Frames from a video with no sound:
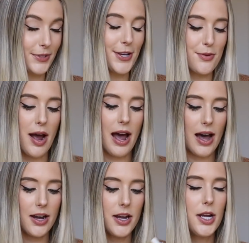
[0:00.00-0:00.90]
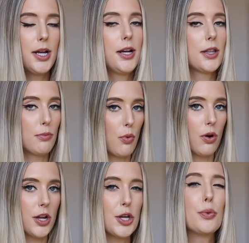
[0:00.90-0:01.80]
that you add, the
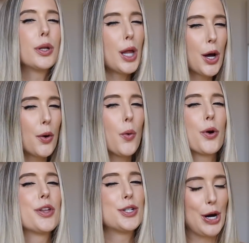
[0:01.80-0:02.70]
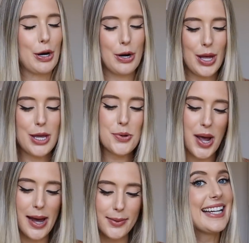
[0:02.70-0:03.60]
more you glow or the darker that you
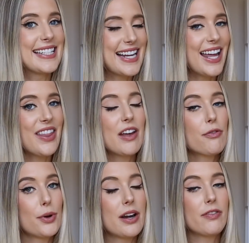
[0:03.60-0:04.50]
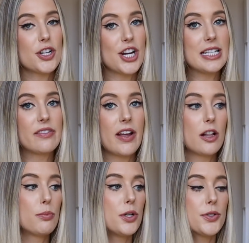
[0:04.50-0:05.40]
get. And again, they have three different shades
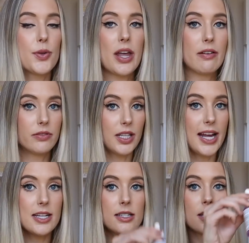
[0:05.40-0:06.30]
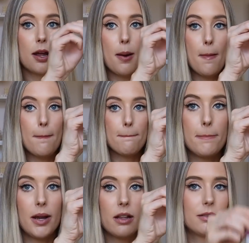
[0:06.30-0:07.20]
available. So they have light,
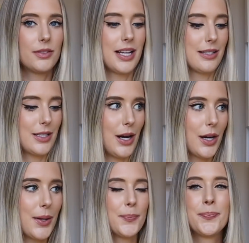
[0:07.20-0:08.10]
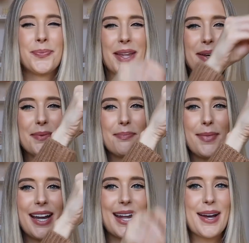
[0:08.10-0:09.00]
that's dark,
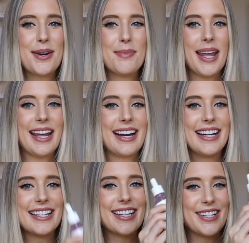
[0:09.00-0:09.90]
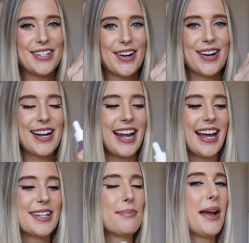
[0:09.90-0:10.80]
medium, and dark.
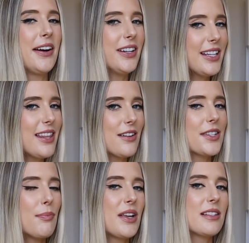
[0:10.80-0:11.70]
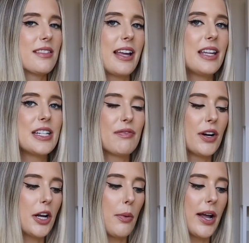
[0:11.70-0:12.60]
And apparently there's something slightly
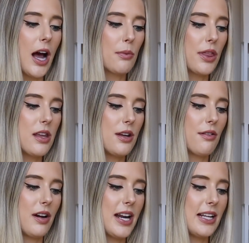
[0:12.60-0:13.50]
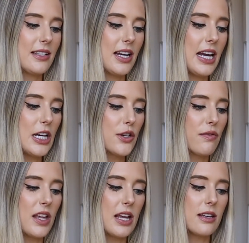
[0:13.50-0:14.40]
different going on with the ingredients in each of
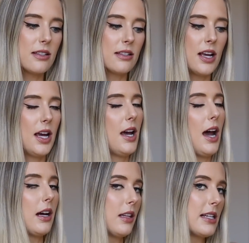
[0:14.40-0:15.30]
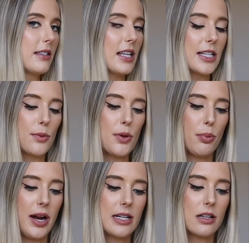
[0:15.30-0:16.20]
these. At least that's what the
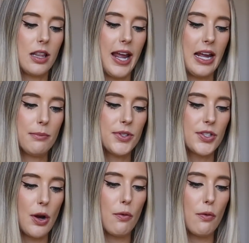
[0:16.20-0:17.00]
brand claims. So